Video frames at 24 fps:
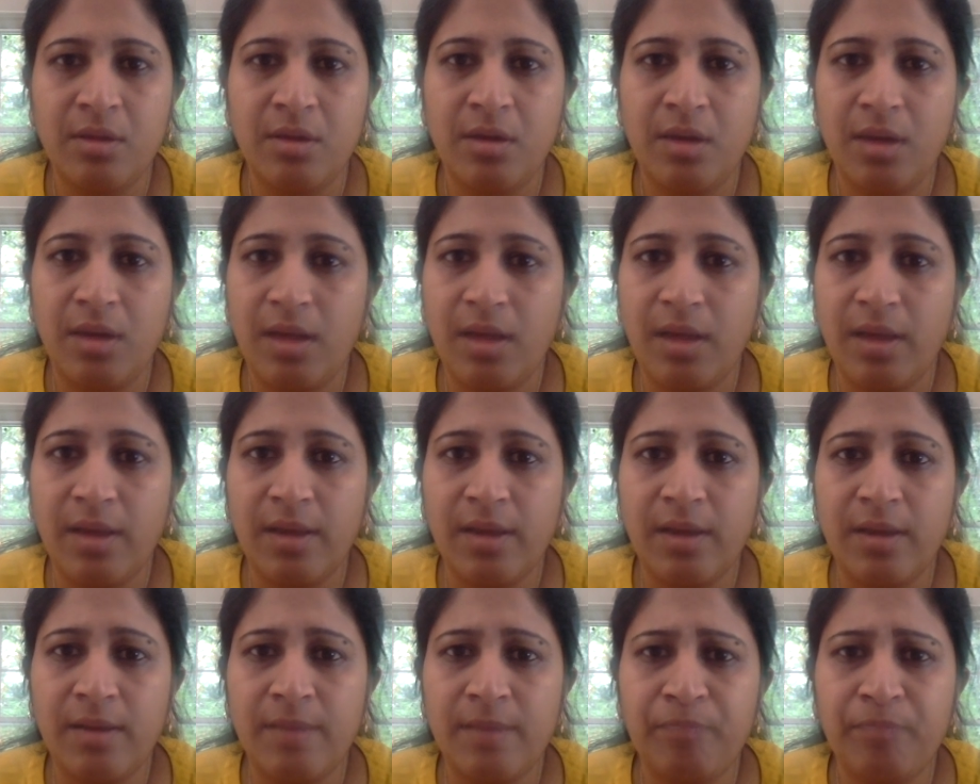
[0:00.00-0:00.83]

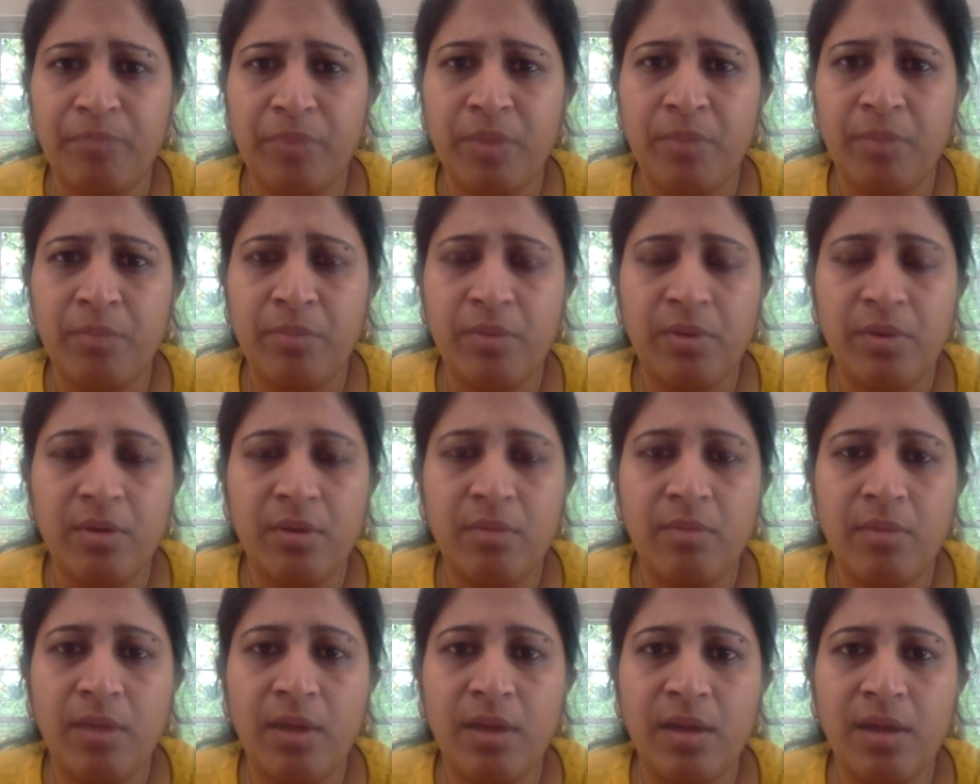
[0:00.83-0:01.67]
like, per
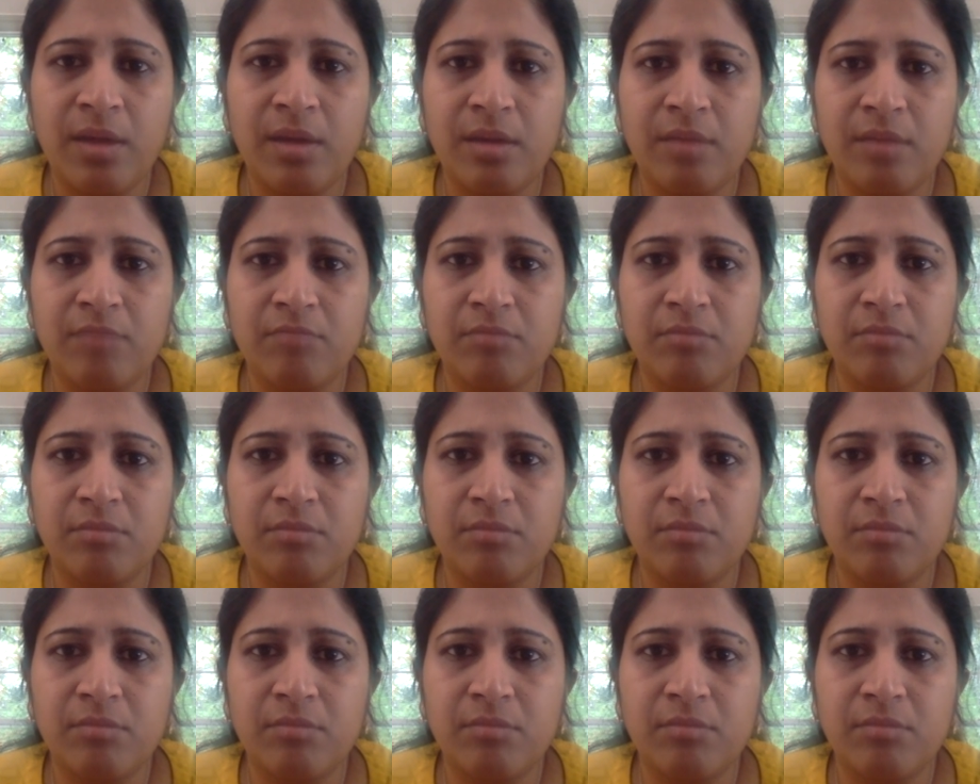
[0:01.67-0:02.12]
my